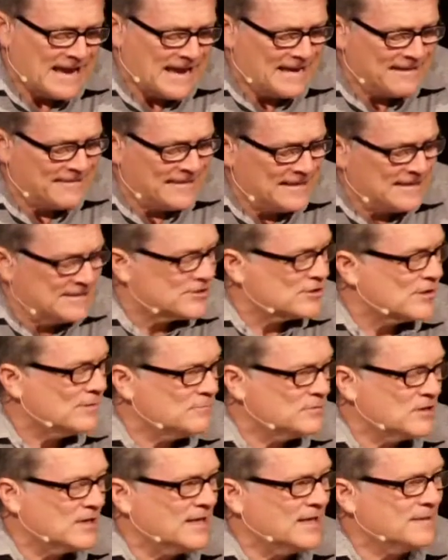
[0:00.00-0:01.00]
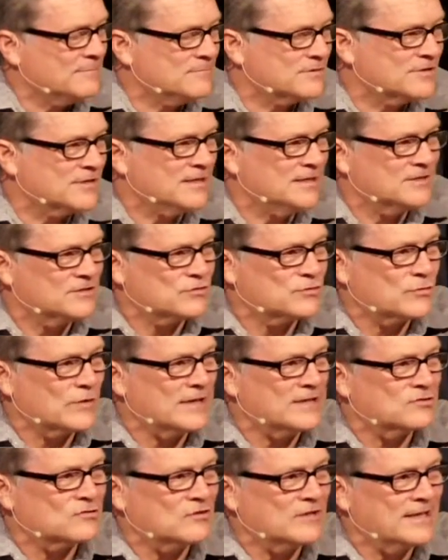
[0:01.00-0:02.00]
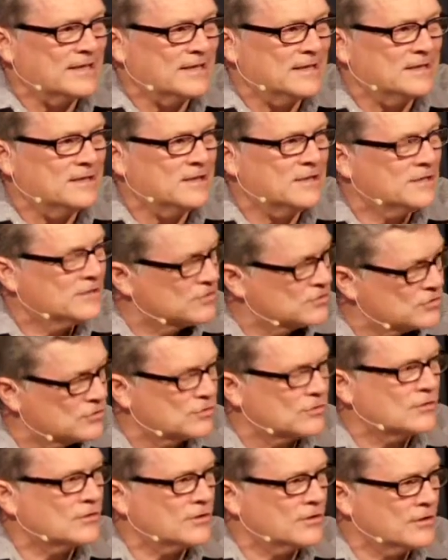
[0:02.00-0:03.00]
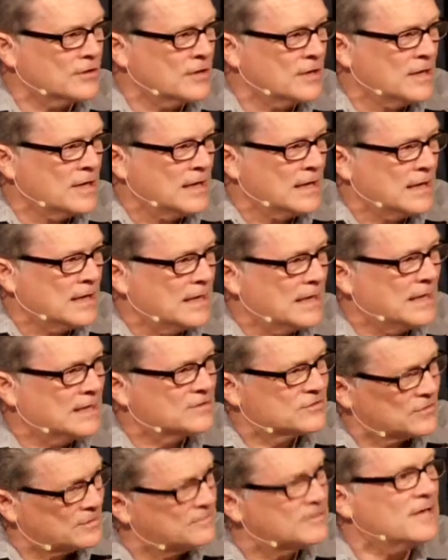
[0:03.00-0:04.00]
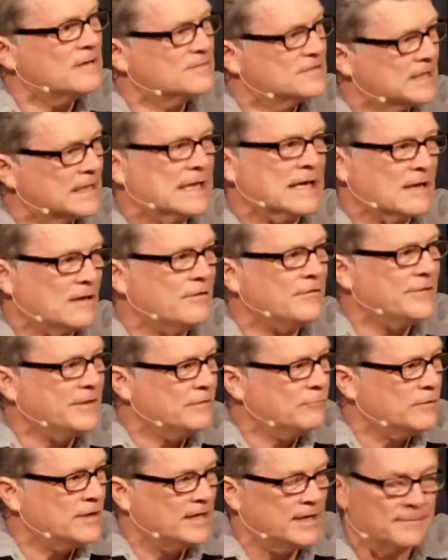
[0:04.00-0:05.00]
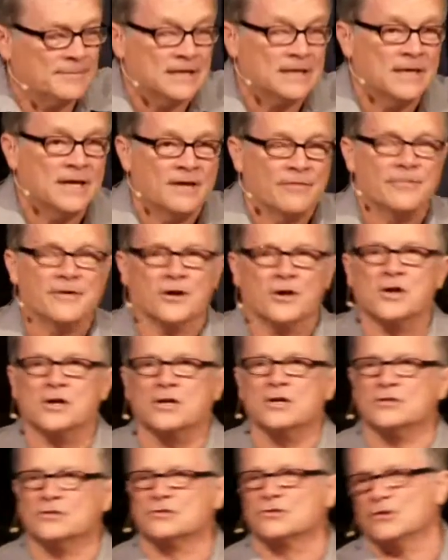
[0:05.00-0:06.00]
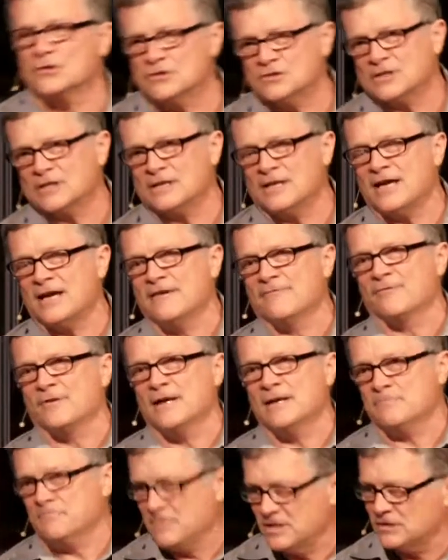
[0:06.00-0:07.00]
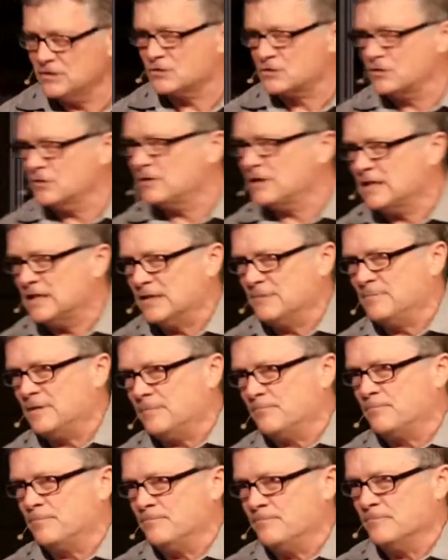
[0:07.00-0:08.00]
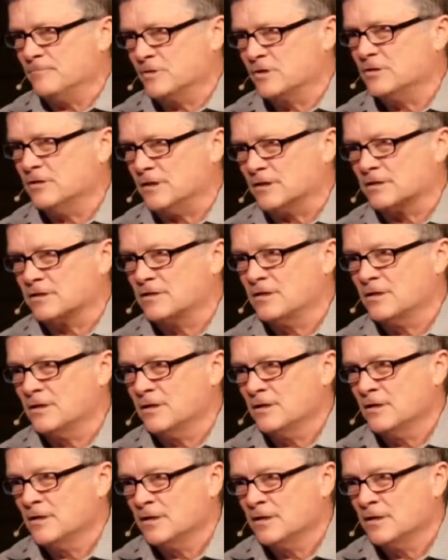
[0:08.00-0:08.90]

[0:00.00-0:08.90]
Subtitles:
And then sometimes it's translated concern. And sometimes in a healthy way. I mean, there are concerns in life, right? Meals do need to be cooked.